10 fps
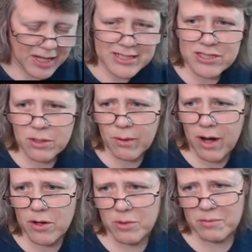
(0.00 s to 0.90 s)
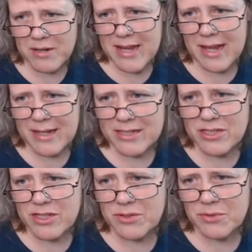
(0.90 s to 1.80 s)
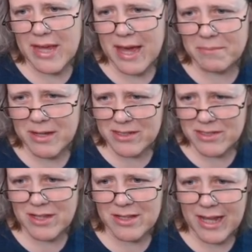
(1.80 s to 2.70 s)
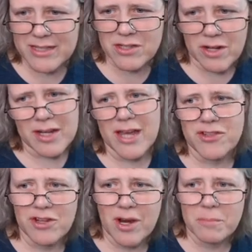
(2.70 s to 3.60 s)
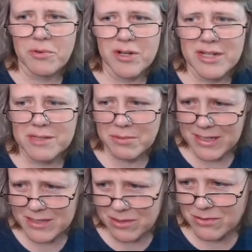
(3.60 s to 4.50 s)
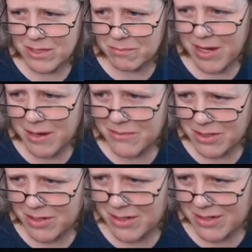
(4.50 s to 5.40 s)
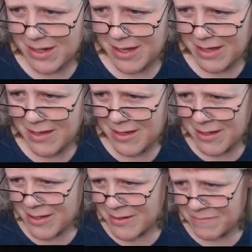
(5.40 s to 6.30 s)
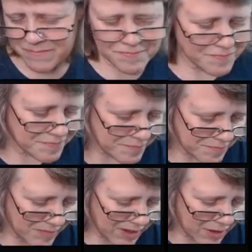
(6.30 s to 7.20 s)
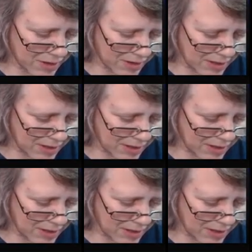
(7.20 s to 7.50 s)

It's so hard with metallics to do that because the light's going to catch it unpredictably. So sometimes it it, uh, it